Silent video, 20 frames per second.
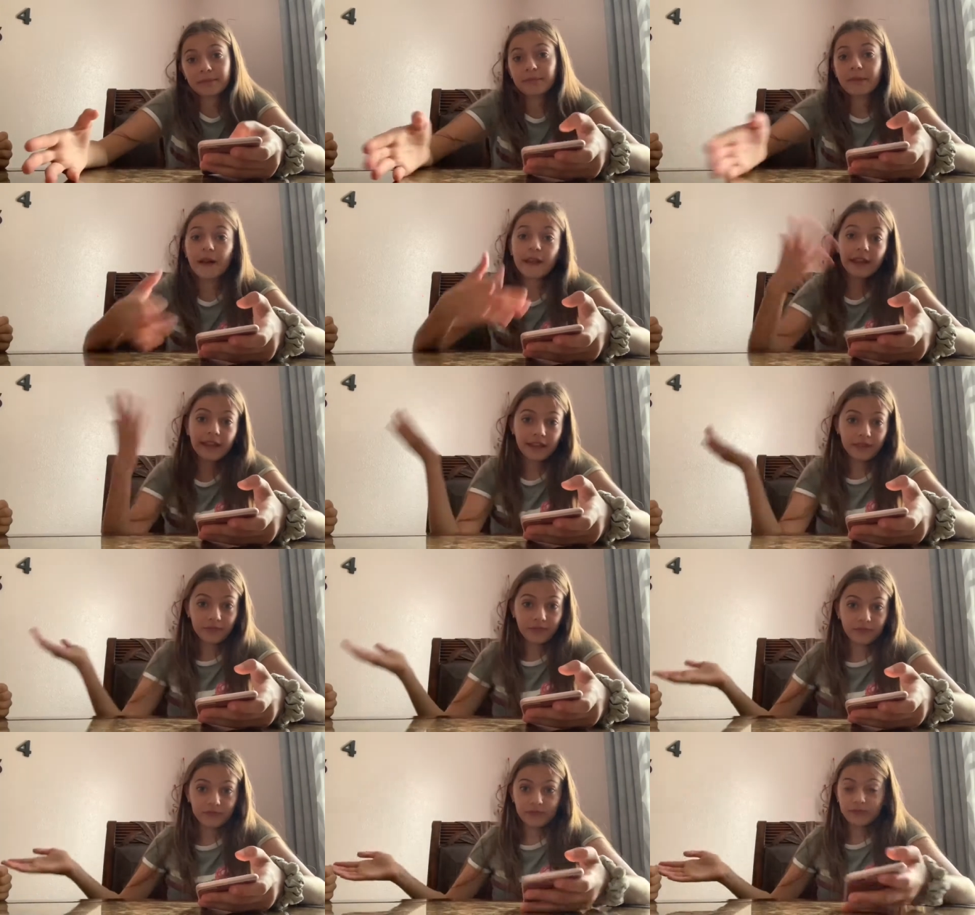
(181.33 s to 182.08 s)
my
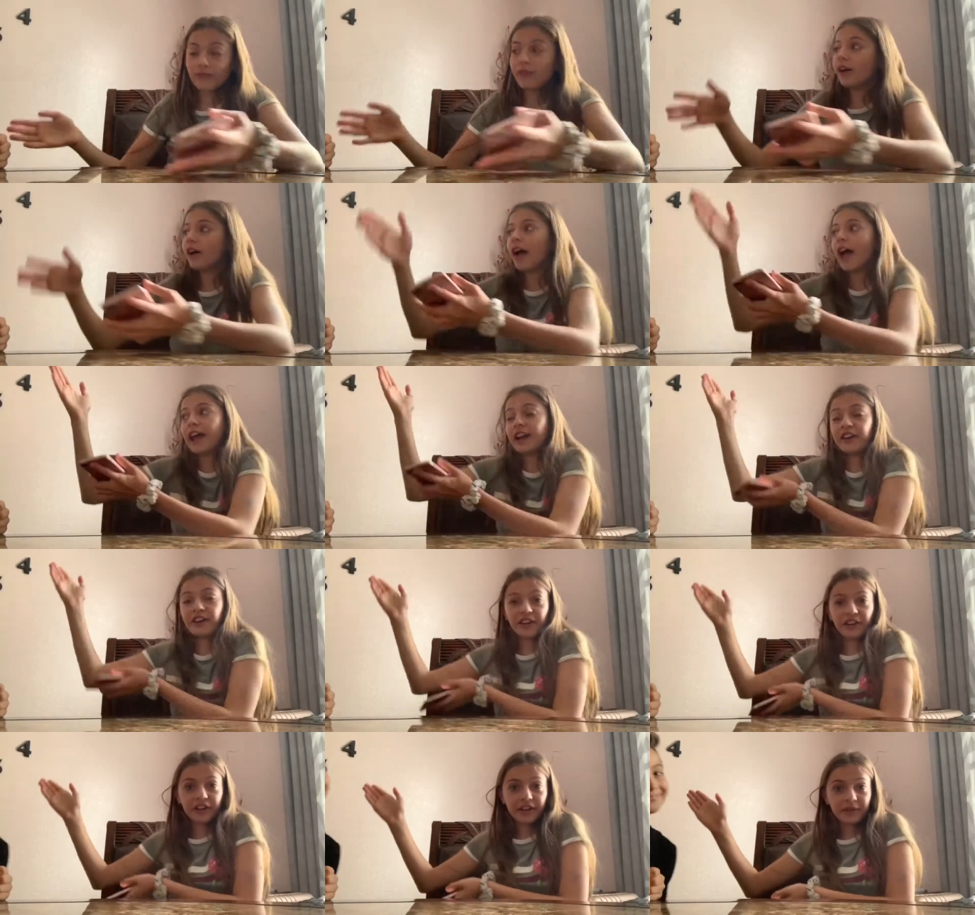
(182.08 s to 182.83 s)

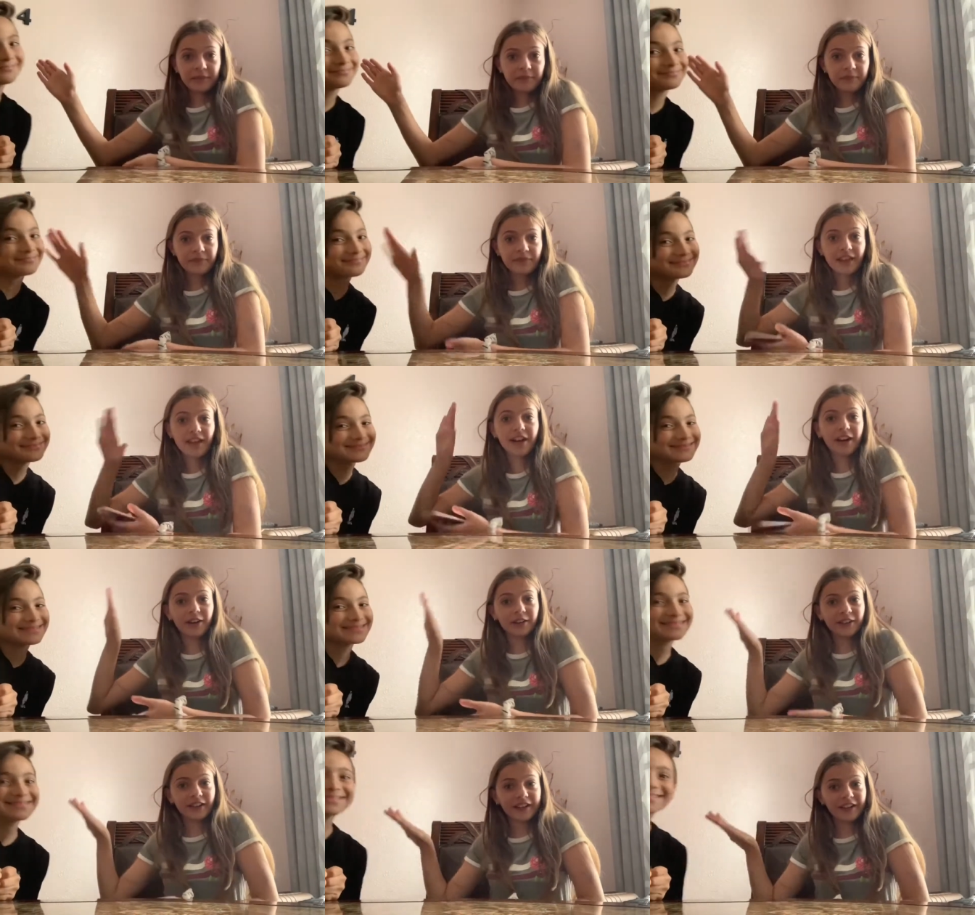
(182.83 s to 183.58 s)
editor,
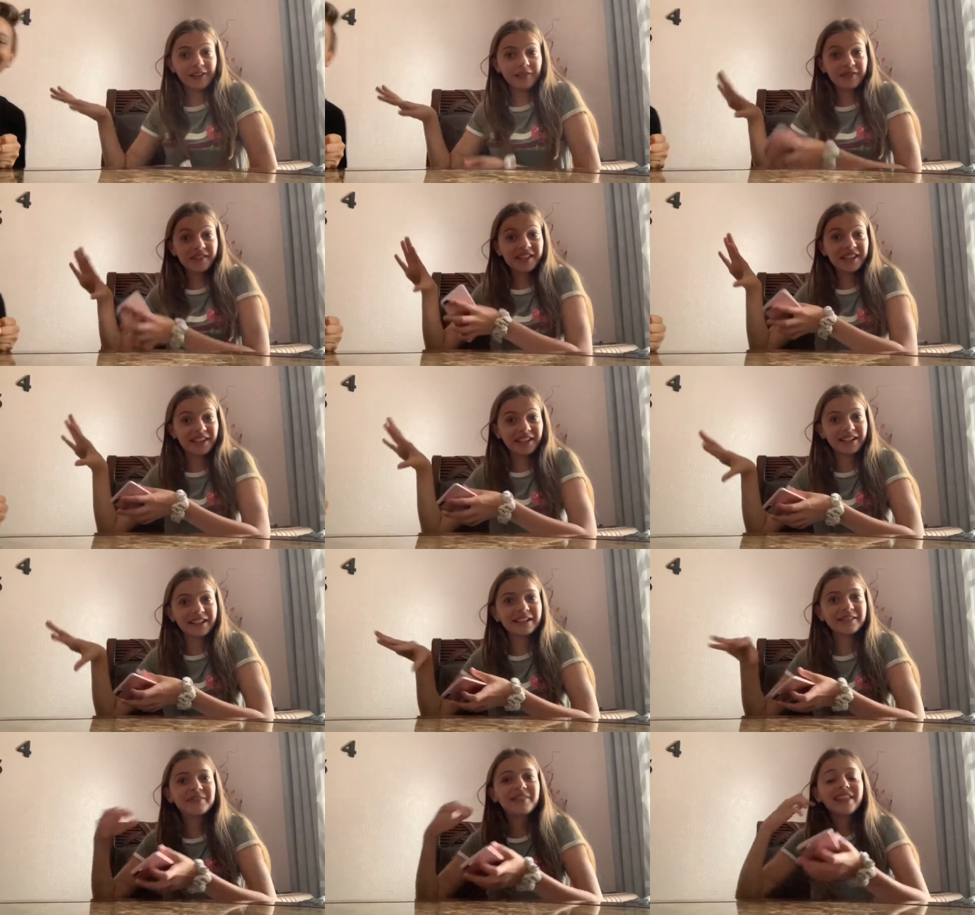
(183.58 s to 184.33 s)
Alder over
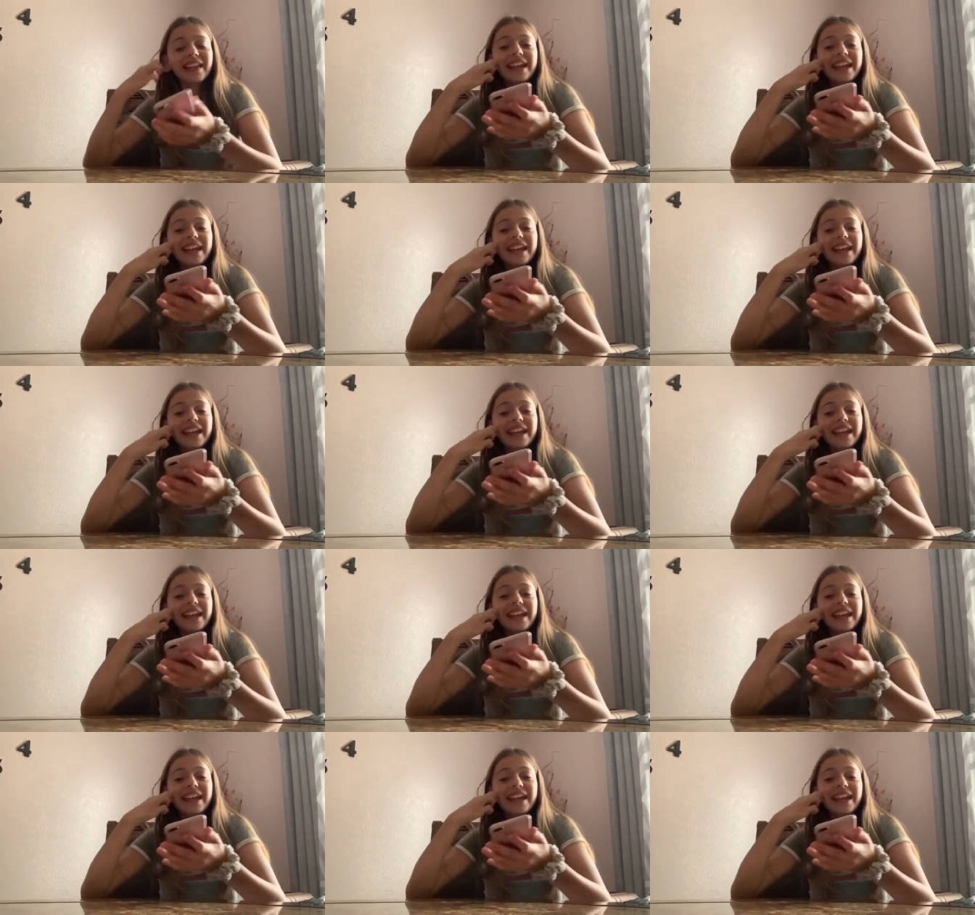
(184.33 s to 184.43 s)
here,